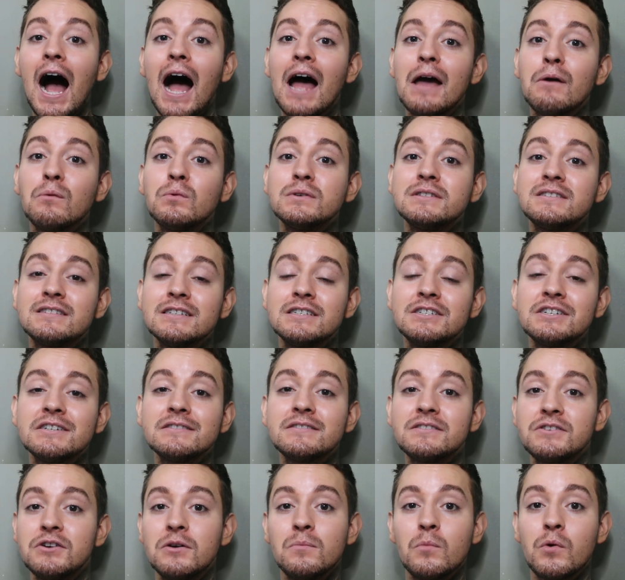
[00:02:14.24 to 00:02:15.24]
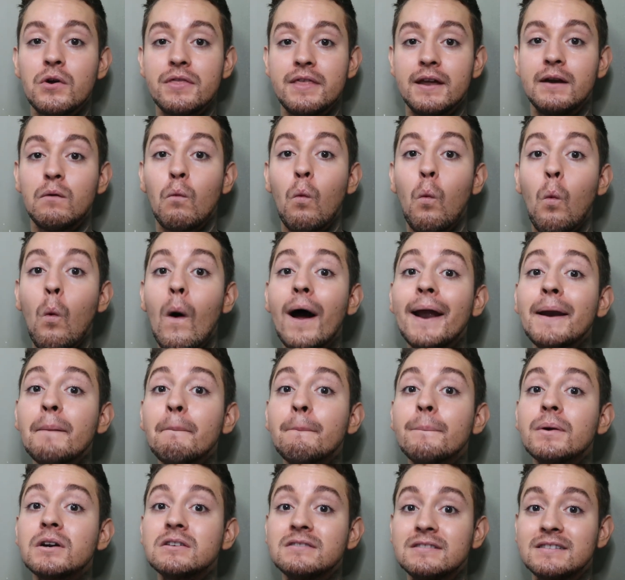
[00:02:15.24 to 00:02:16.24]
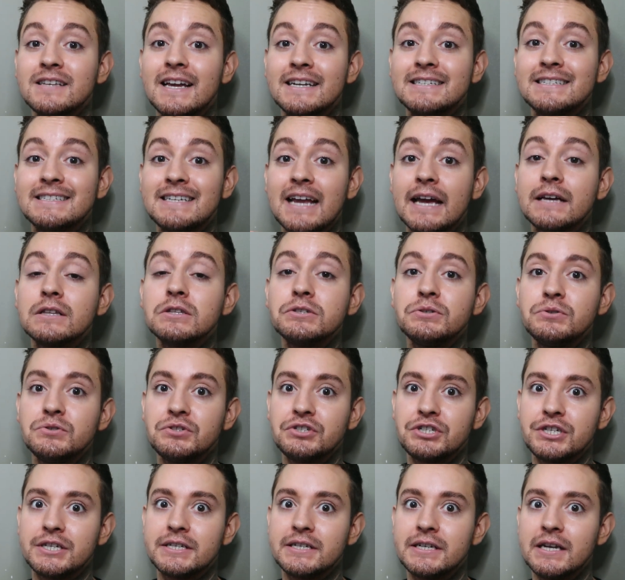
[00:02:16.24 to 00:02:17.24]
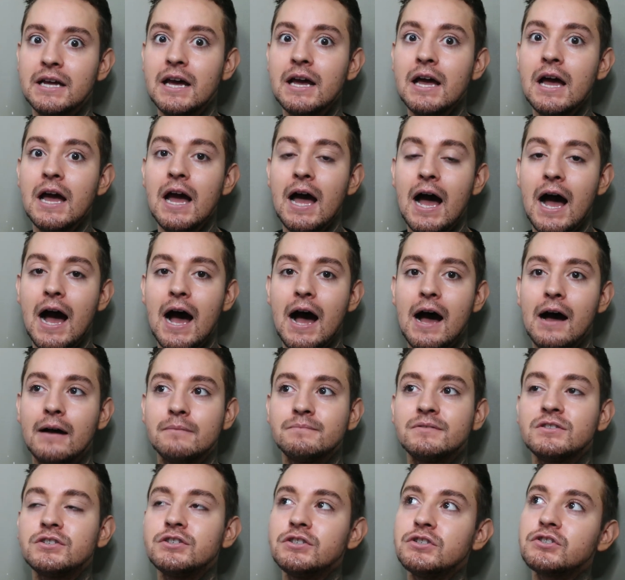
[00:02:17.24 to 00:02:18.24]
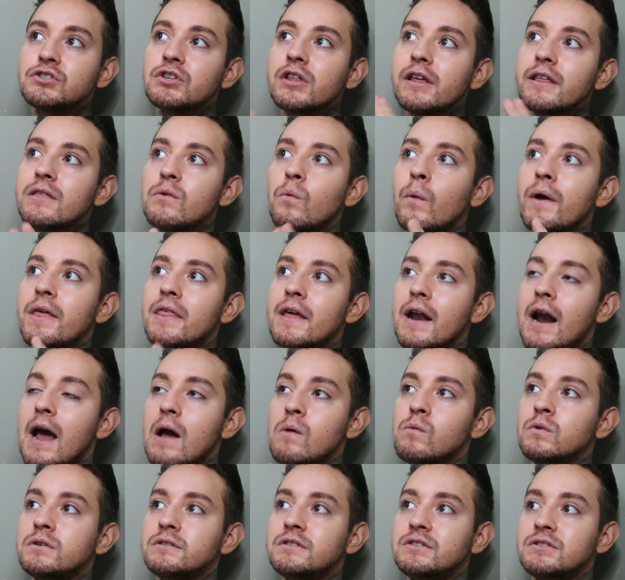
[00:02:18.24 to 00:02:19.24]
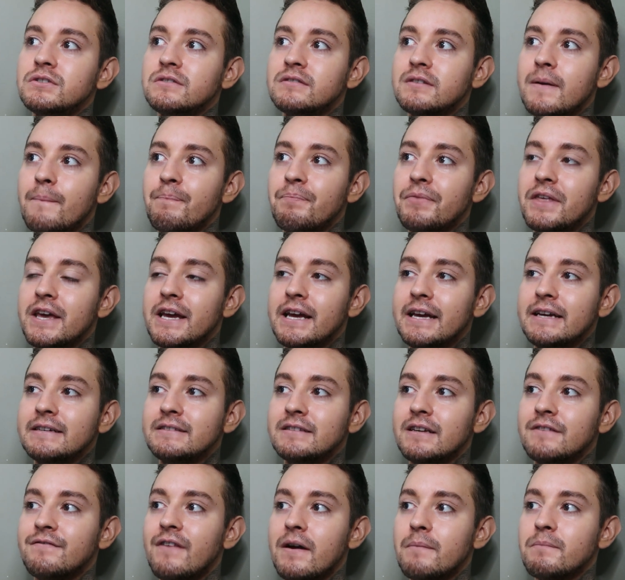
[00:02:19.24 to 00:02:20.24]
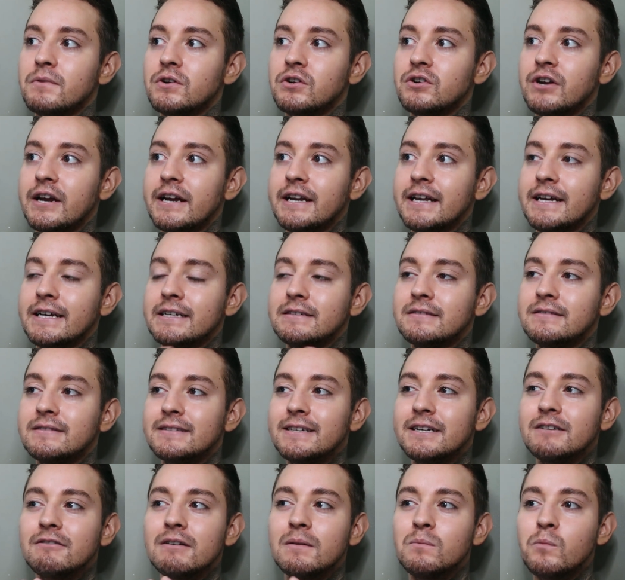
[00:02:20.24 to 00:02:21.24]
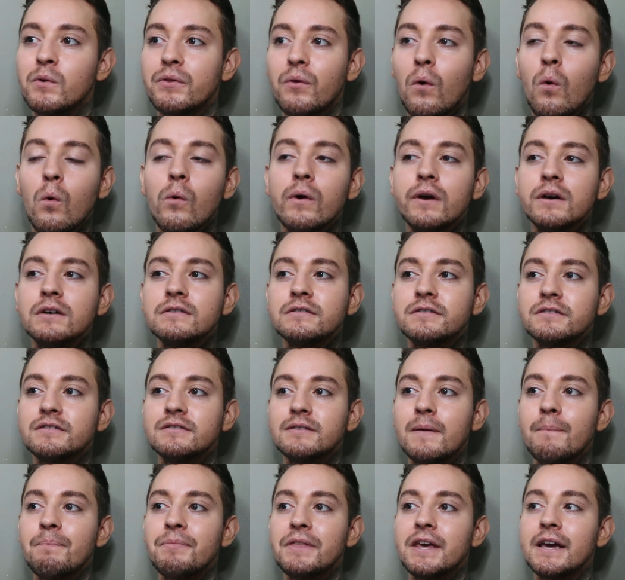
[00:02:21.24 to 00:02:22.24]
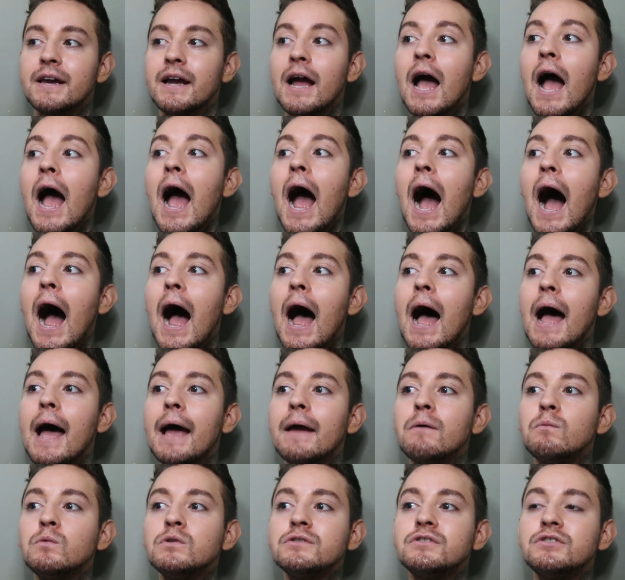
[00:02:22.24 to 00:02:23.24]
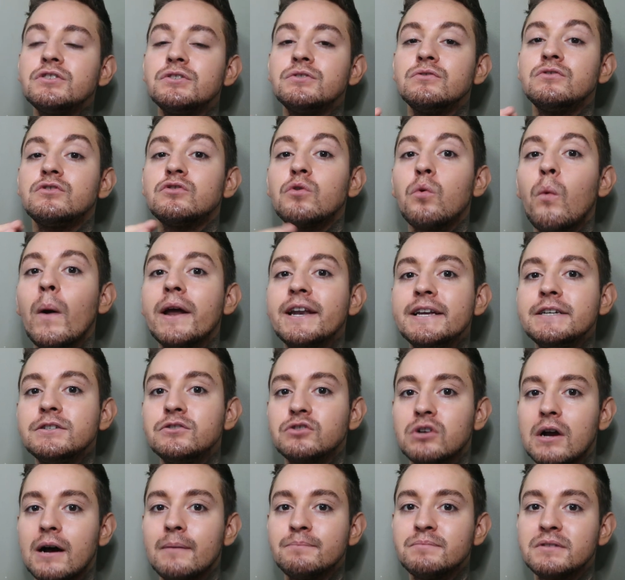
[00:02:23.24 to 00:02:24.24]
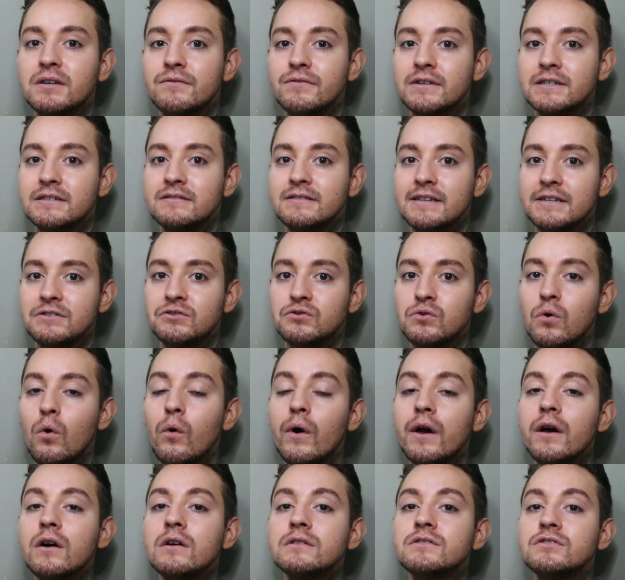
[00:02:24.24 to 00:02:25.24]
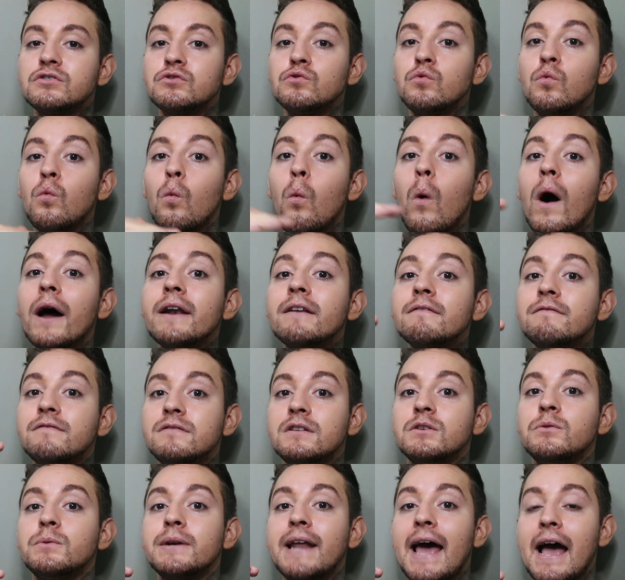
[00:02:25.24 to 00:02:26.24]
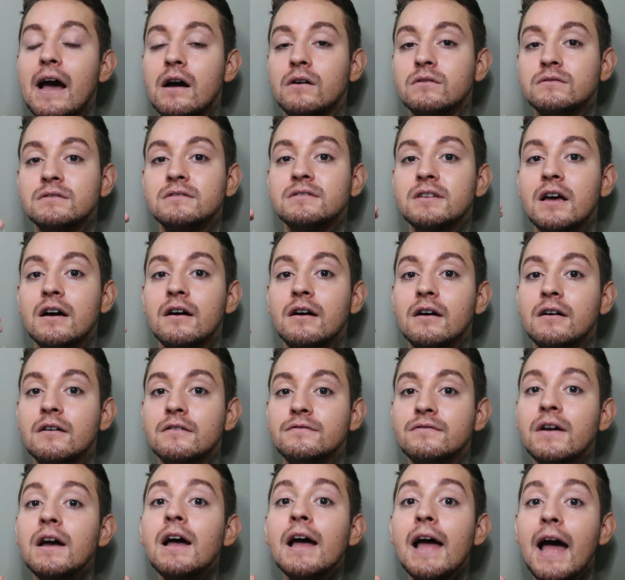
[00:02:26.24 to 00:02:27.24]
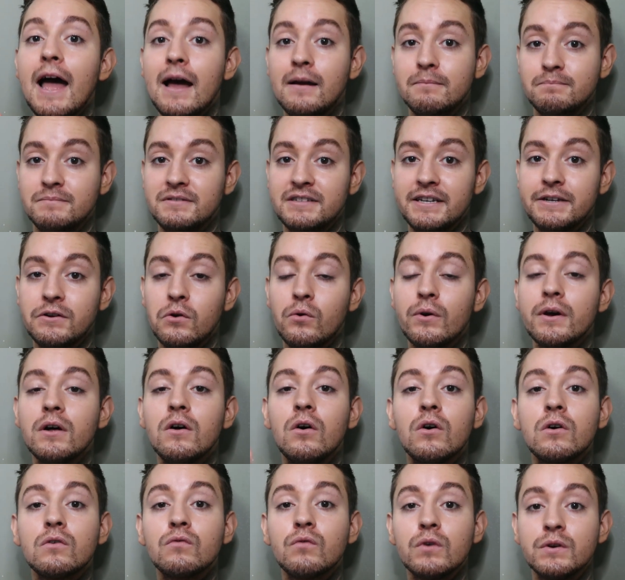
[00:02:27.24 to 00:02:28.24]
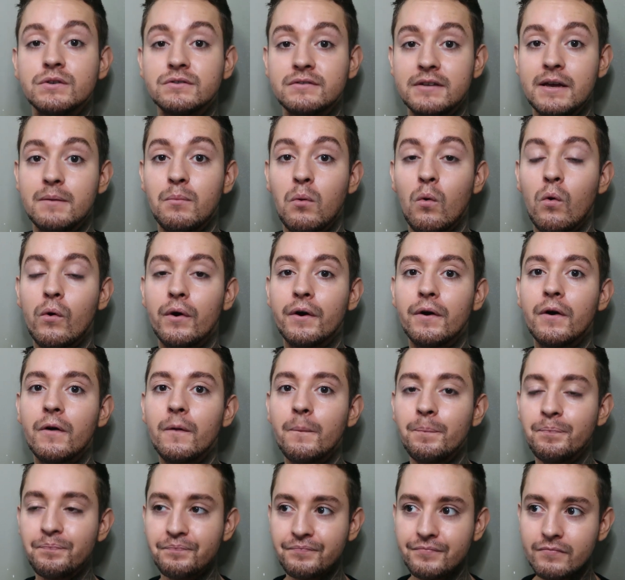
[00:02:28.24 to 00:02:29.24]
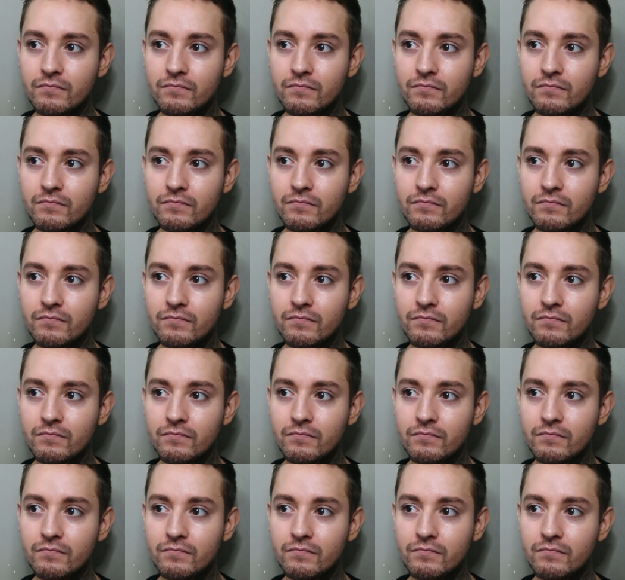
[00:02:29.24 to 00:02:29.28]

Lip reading: I would suggest no more than 1% dilution. So usually the way that I will do something is if I'm creating a serum with oils or something, I will do 20 drops of an essential oil to 1 fluid ounce of hemp seed oil or rosehip oil.